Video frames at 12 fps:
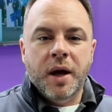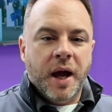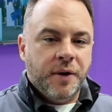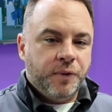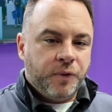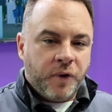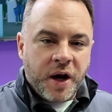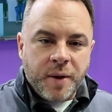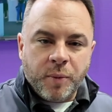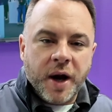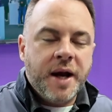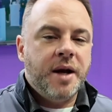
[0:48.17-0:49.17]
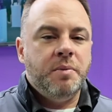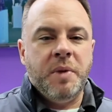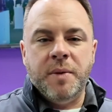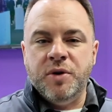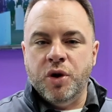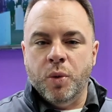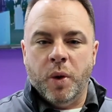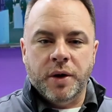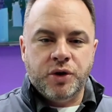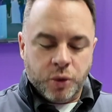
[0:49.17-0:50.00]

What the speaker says: and frame rate, maybe you want